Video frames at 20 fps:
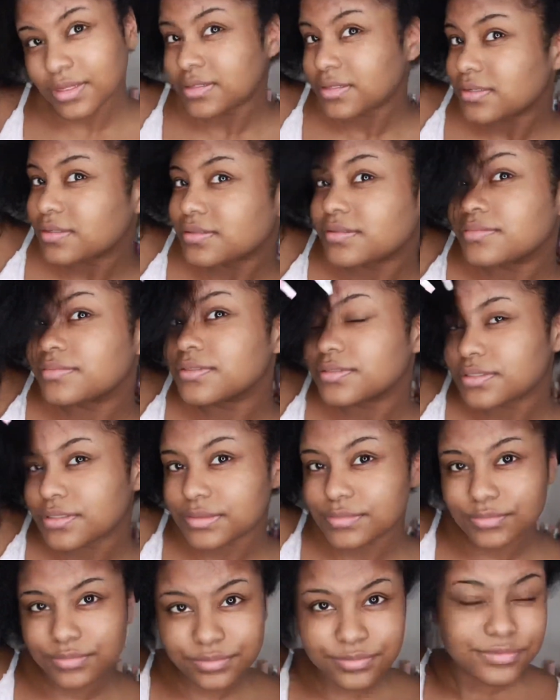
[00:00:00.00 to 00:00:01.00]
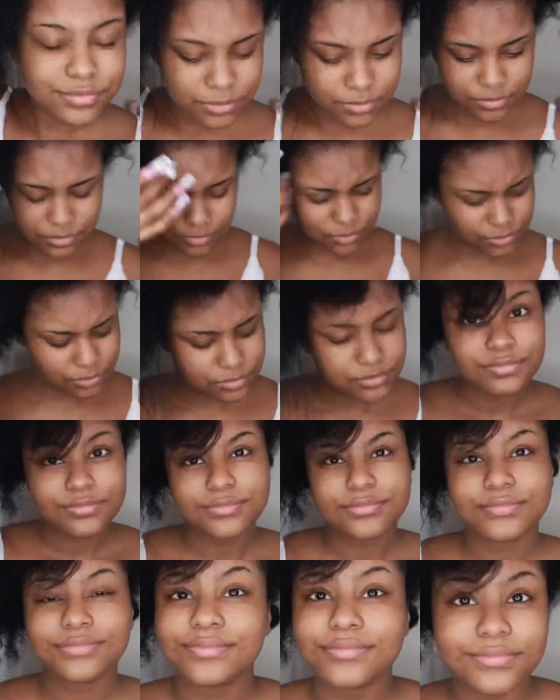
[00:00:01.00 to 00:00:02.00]
and keep doing that.
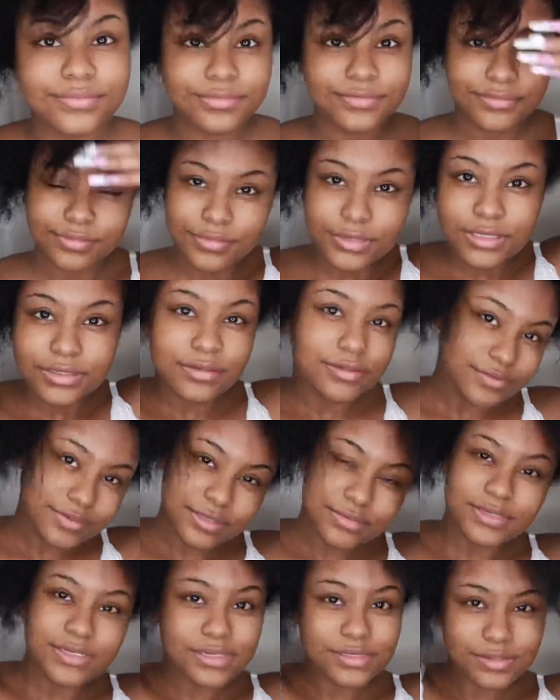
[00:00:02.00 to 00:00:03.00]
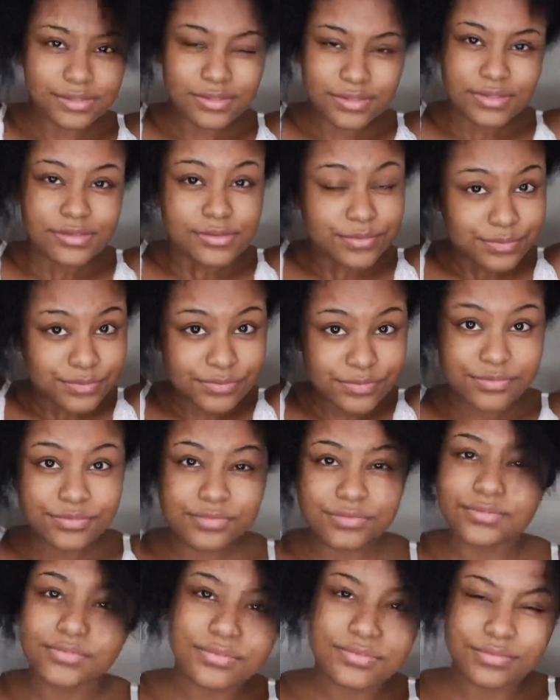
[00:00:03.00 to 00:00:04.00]
It's starting to straighten out.
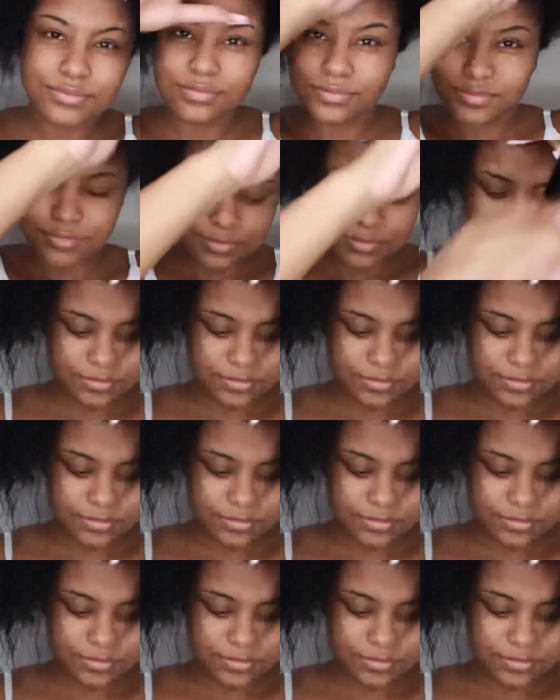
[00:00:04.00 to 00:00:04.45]
It looks pretty